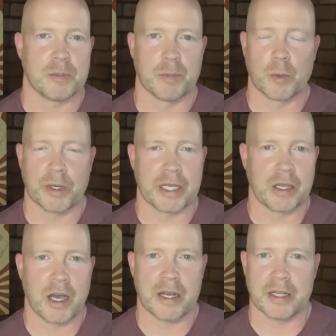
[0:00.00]
So remember when I
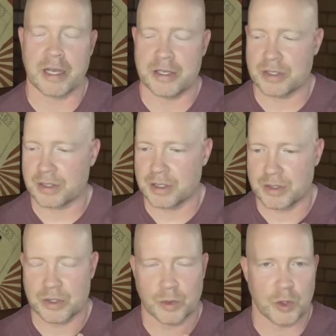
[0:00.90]
got it, I just
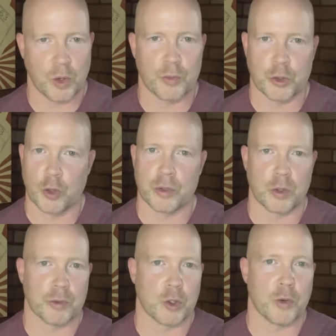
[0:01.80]
listened to it over and over and
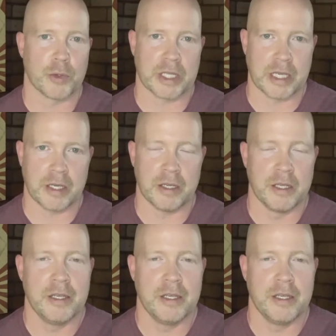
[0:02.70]
over and over again.